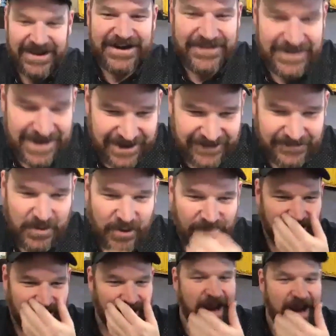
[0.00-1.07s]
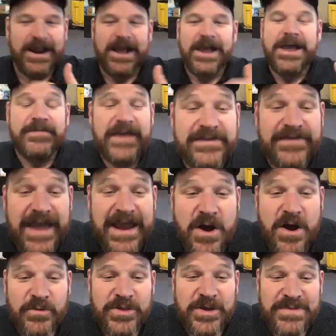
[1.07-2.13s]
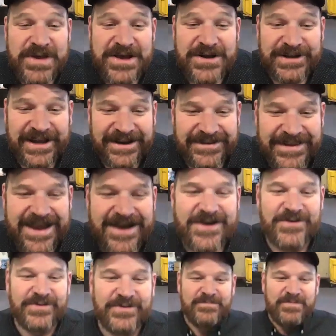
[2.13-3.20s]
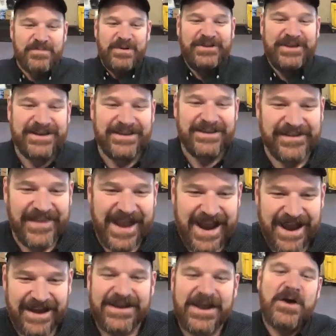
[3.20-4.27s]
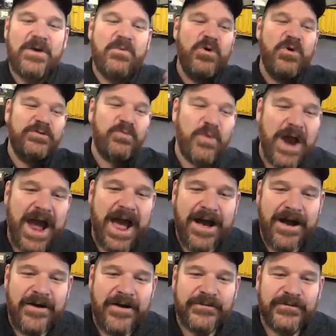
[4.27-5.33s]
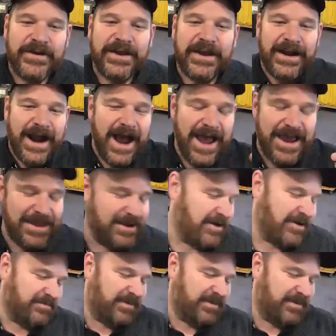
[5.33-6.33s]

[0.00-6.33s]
and the next person, right? They own the building. They own the building and the land. Would Ralph, and it'd be